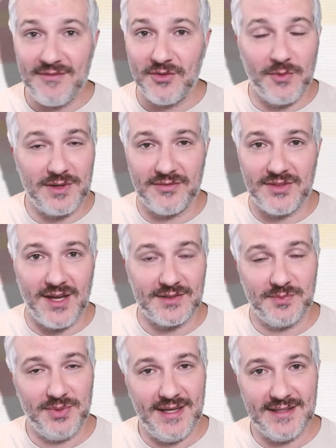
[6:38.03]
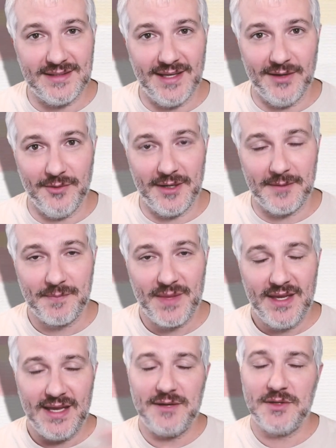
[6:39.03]
would have thought to play it that way.
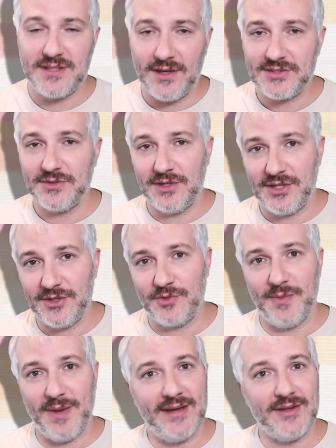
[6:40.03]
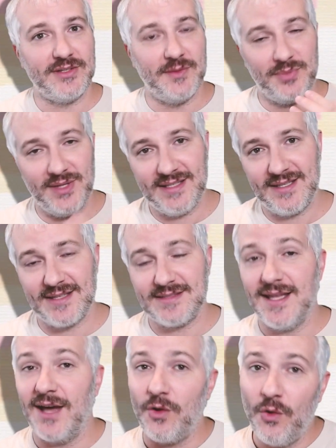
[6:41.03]
And it was also a good reminder that playtests
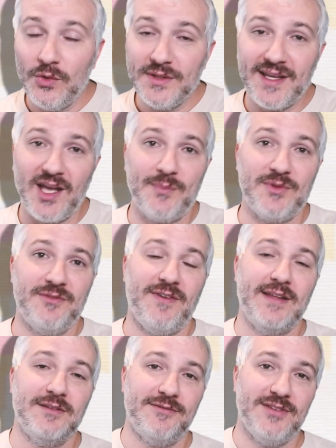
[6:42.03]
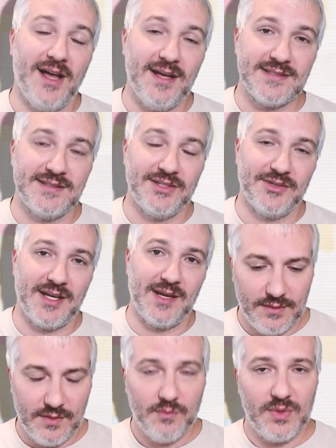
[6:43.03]
not only help you find the flaws in your game,